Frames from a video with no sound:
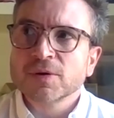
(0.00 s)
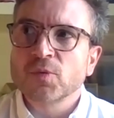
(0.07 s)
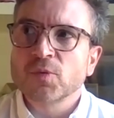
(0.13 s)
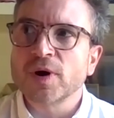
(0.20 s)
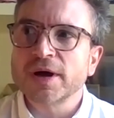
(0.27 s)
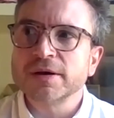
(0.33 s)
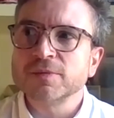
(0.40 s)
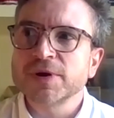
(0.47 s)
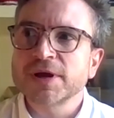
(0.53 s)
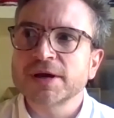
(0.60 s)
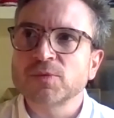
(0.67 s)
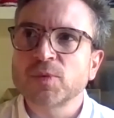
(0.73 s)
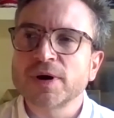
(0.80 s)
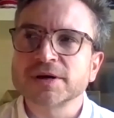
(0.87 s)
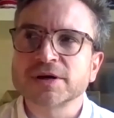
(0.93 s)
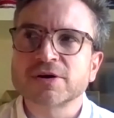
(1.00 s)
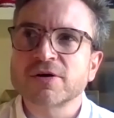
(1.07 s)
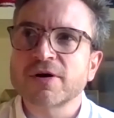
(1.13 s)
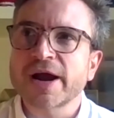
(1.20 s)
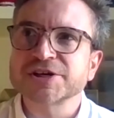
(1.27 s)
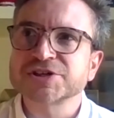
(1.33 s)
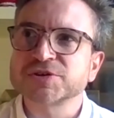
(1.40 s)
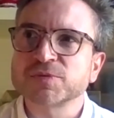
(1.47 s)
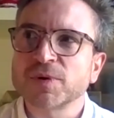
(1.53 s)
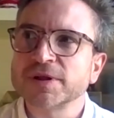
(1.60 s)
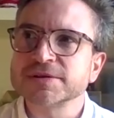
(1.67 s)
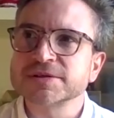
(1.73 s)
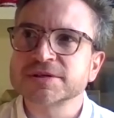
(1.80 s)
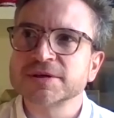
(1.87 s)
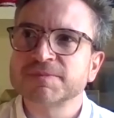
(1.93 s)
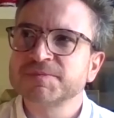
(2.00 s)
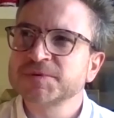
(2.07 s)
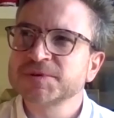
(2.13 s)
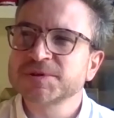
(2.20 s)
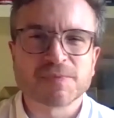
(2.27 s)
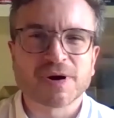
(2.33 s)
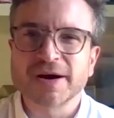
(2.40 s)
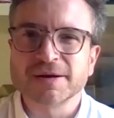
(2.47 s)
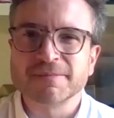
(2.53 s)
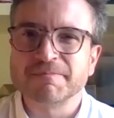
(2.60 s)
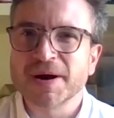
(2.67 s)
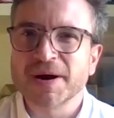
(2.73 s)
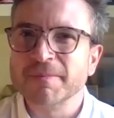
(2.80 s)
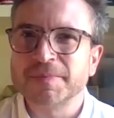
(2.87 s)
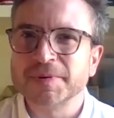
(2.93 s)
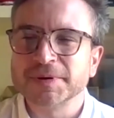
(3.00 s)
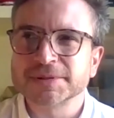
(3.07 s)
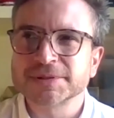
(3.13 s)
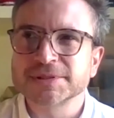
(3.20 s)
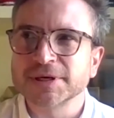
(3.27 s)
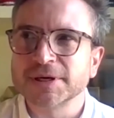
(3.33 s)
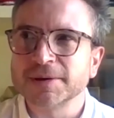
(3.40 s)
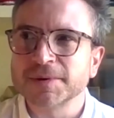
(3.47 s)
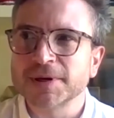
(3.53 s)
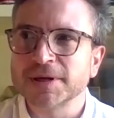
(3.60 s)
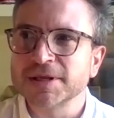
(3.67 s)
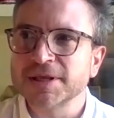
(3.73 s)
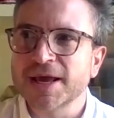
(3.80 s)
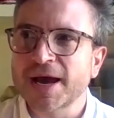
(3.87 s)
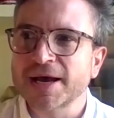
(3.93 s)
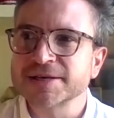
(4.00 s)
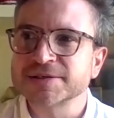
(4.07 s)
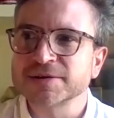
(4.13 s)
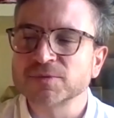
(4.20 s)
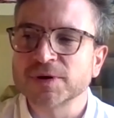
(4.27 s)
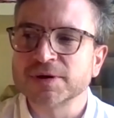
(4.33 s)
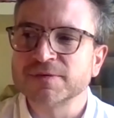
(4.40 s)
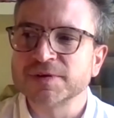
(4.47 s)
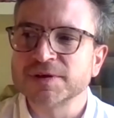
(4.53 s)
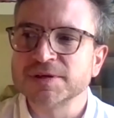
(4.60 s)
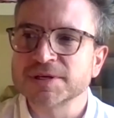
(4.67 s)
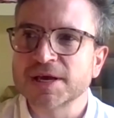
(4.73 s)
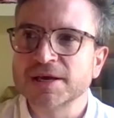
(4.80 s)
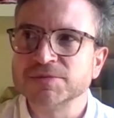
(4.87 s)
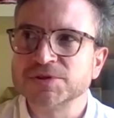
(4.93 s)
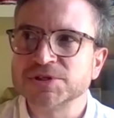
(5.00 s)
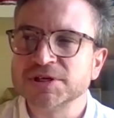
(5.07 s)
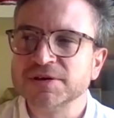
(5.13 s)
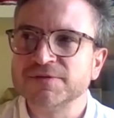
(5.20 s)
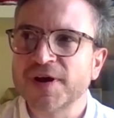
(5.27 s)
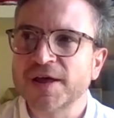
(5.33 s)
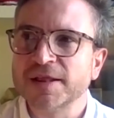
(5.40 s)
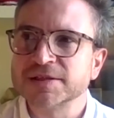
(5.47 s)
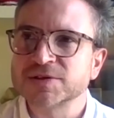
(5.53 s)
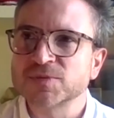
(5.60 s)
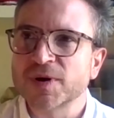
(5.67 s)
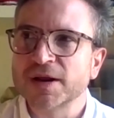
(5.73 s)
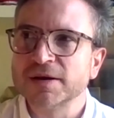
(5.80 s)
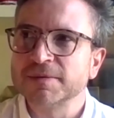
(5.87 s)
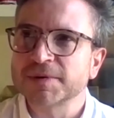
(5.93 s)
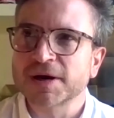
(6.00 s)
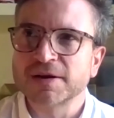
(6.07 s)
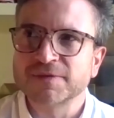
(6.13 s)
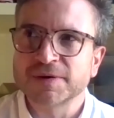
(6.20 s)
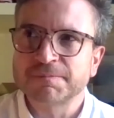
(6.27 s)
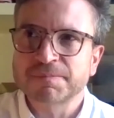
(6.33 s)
we had one crash once, a minor bump at Yaz and one of these AMG events, when kind of a